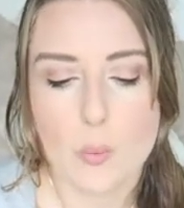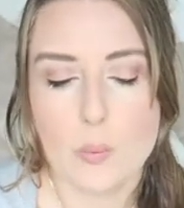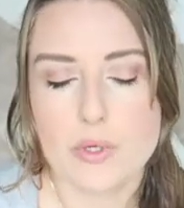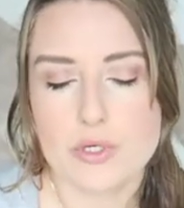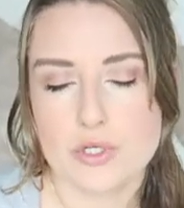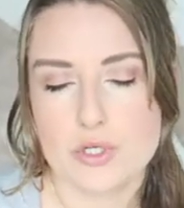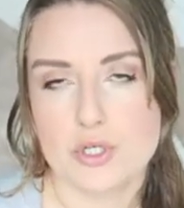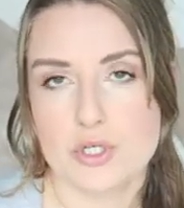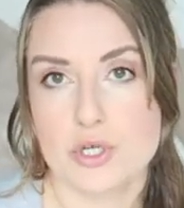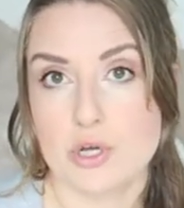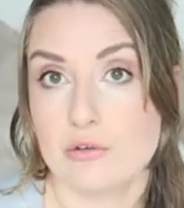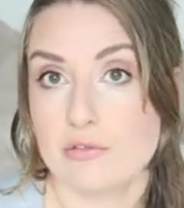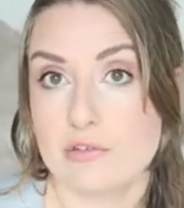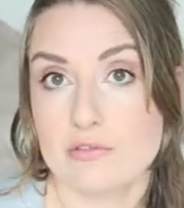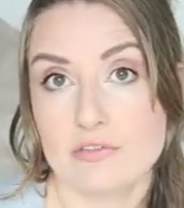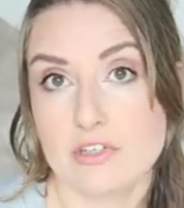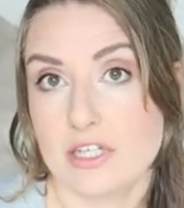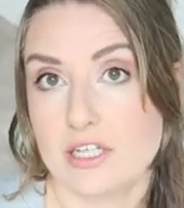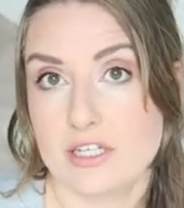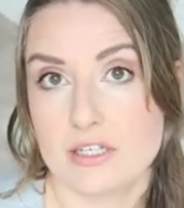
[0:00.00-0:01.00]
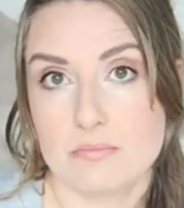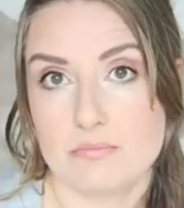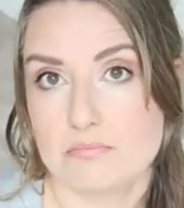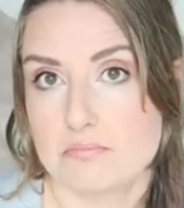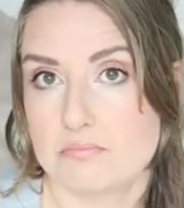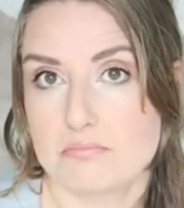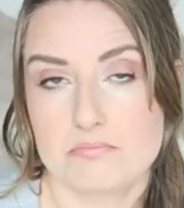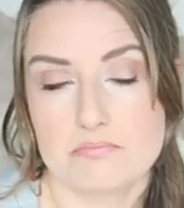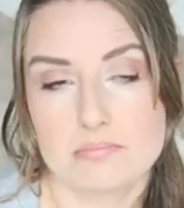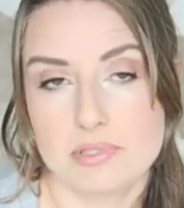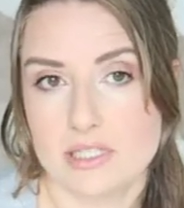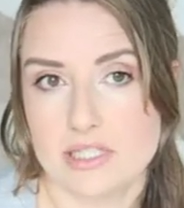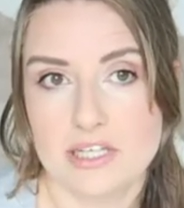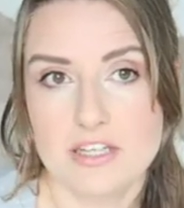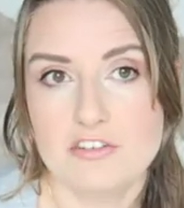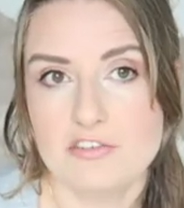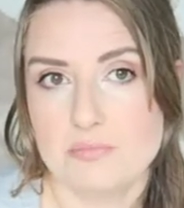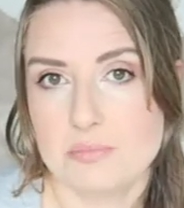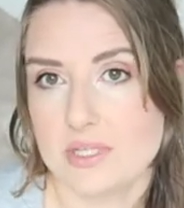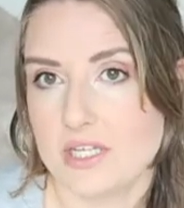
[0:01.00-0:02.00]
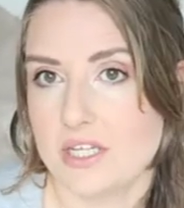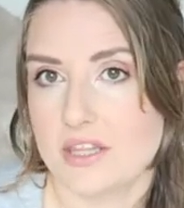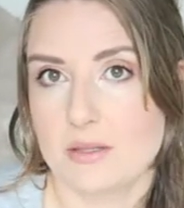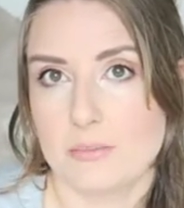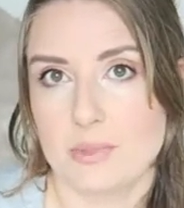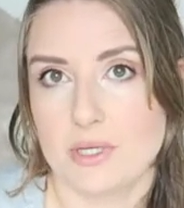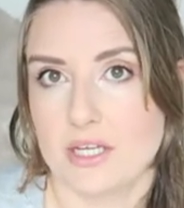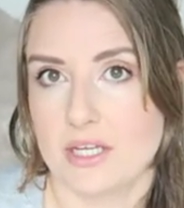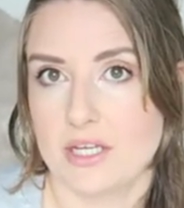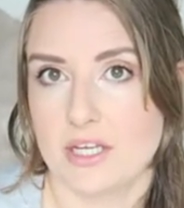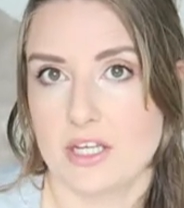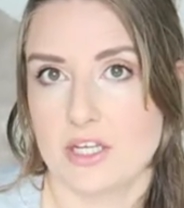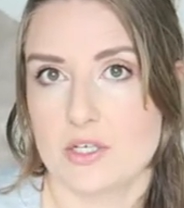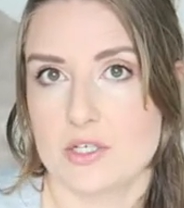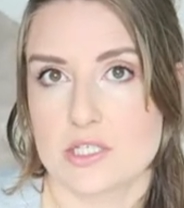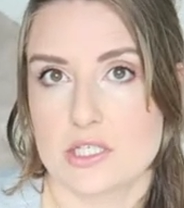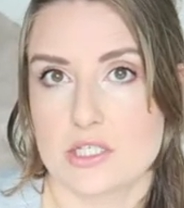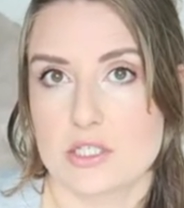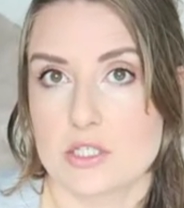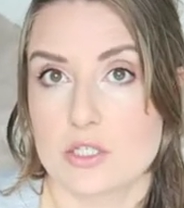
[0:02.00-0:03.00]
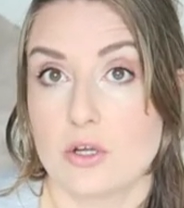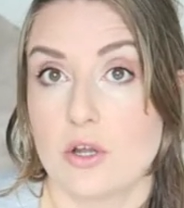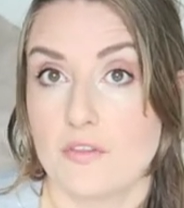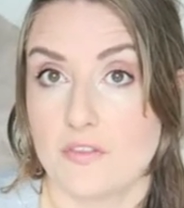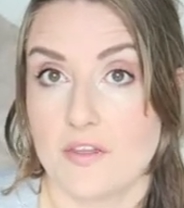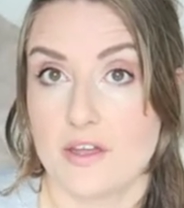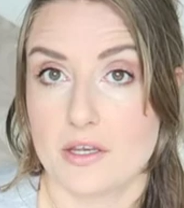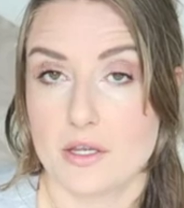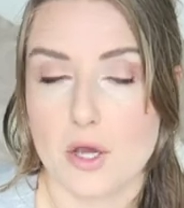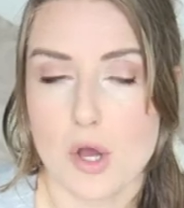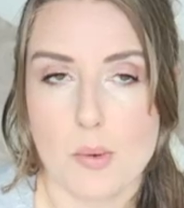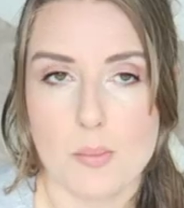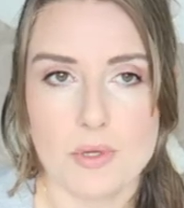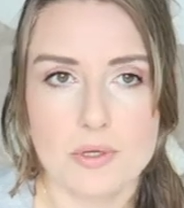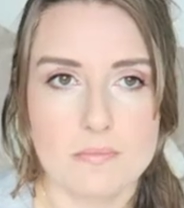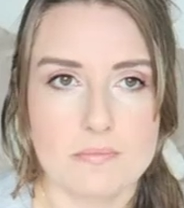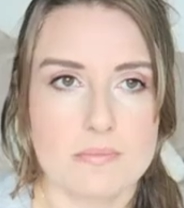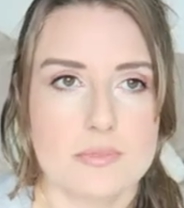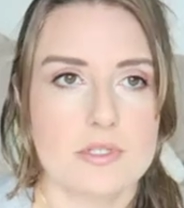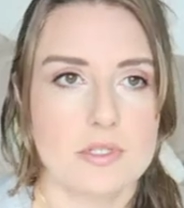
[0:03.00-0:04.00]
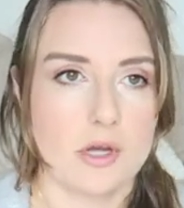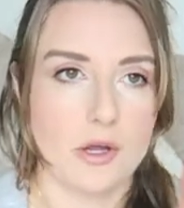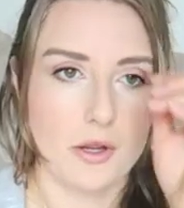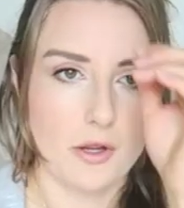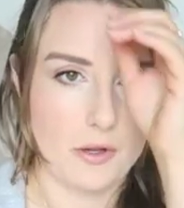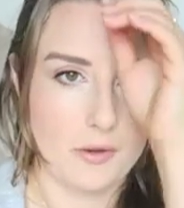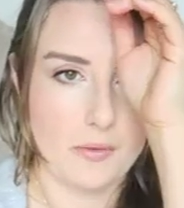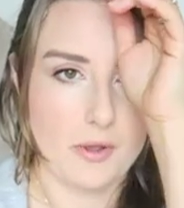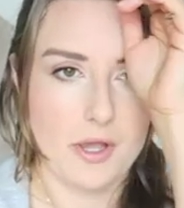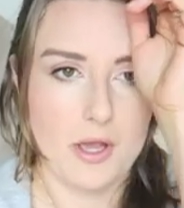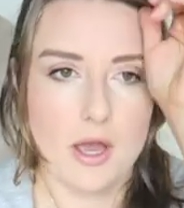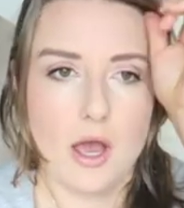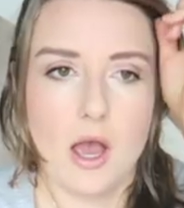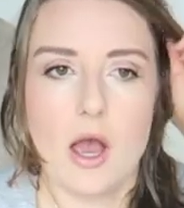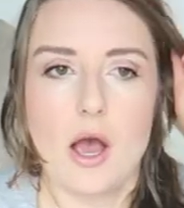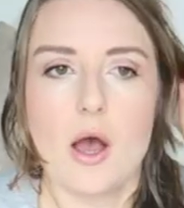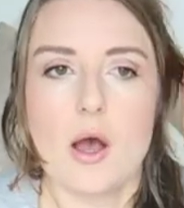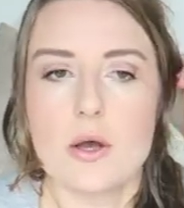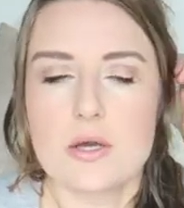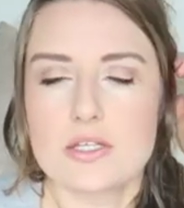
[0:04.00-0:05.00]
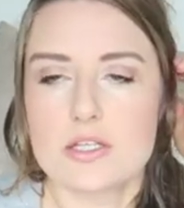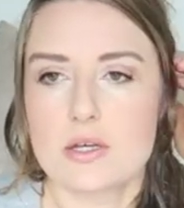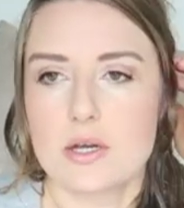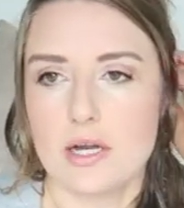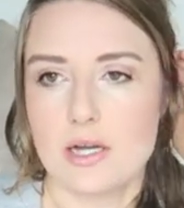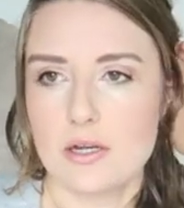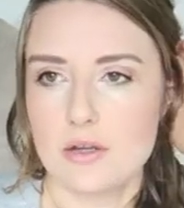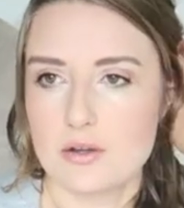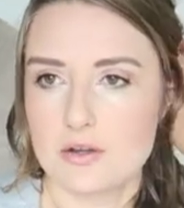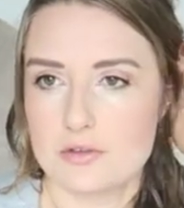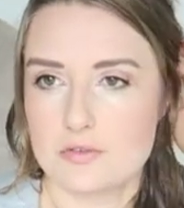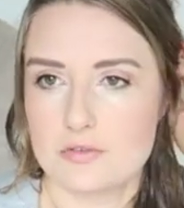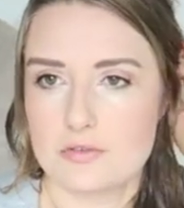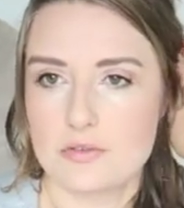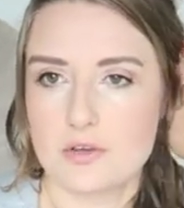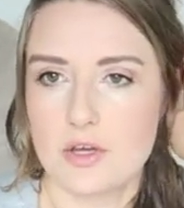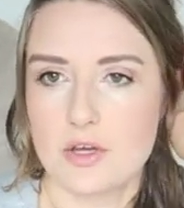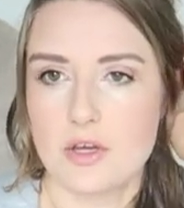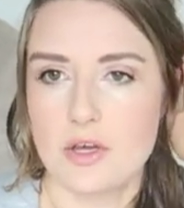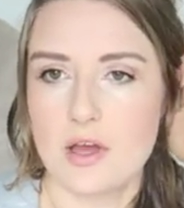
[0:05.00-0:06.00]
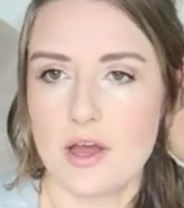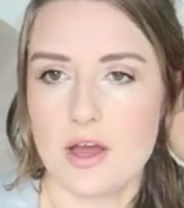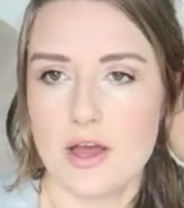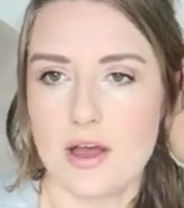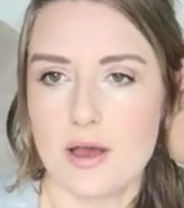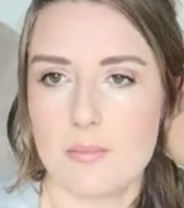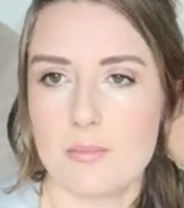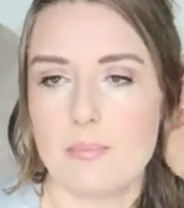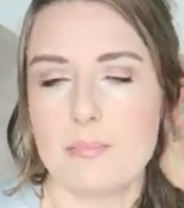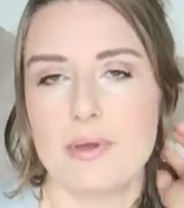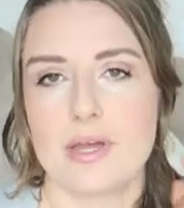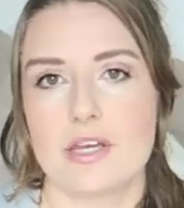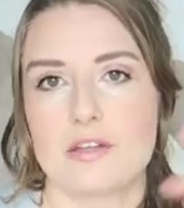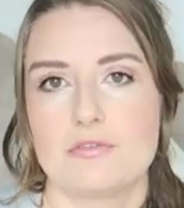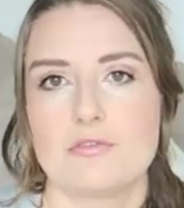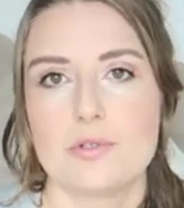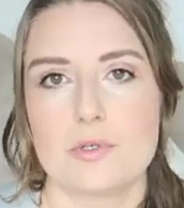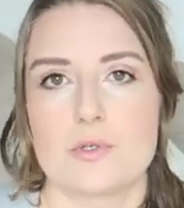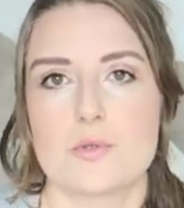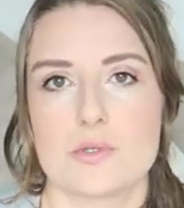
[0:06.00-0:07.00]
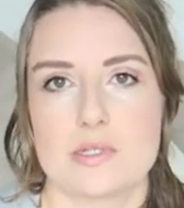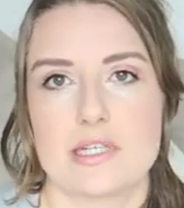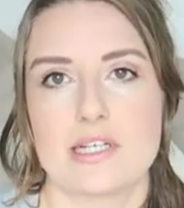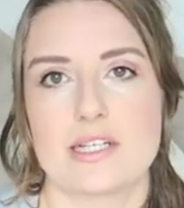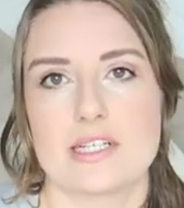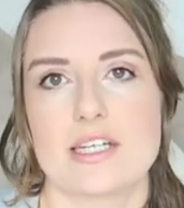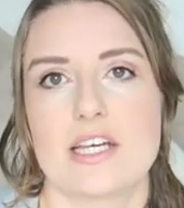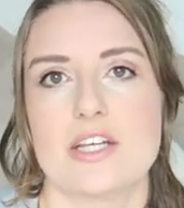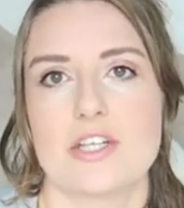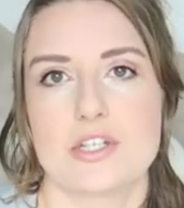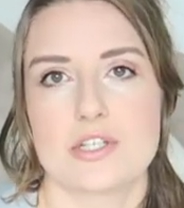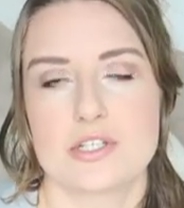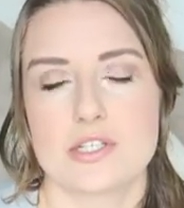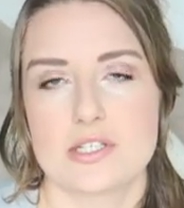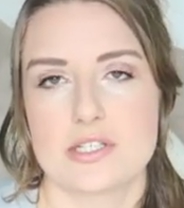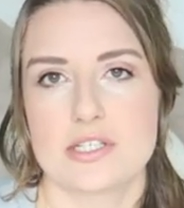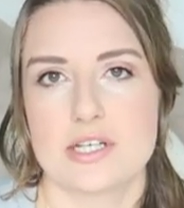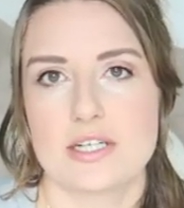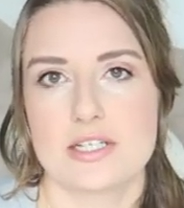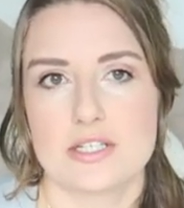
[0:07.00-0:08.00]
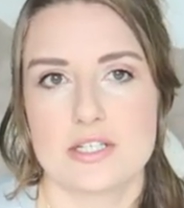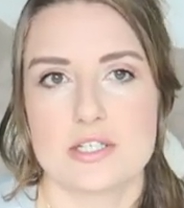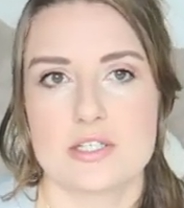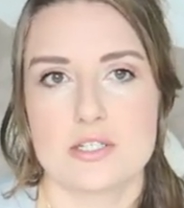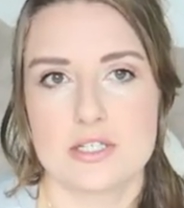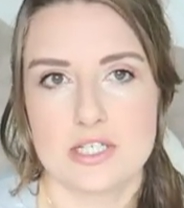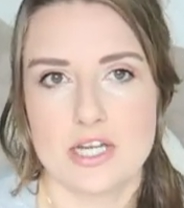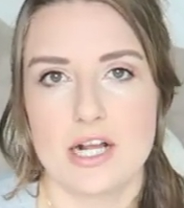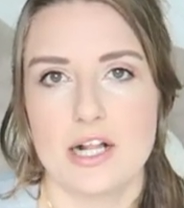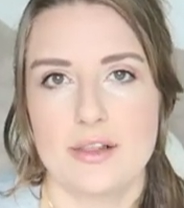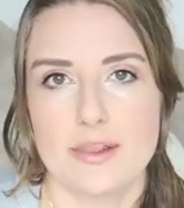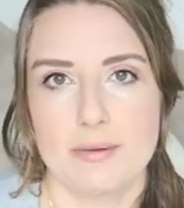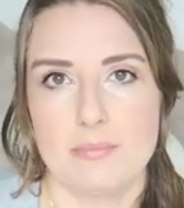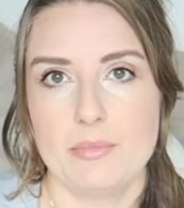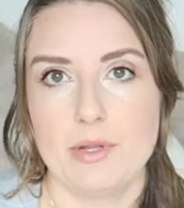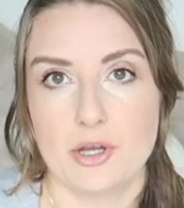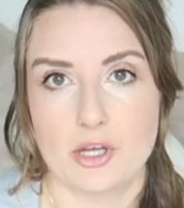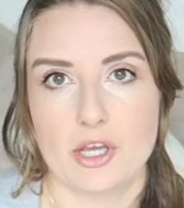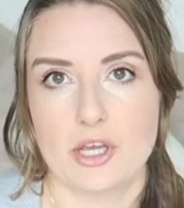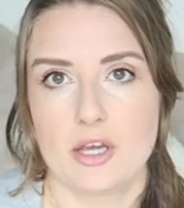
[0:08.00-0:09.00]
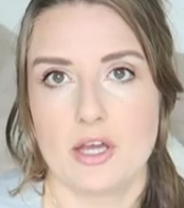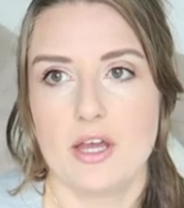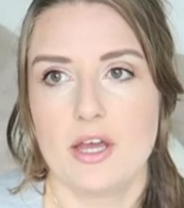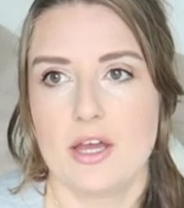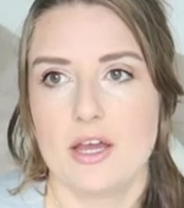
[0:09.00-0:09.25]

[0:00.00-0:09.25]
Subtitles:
which no one really believed me at the beginning because it's not that common. So it was quite a lot of back and forth with lactation consultants to tell them, look,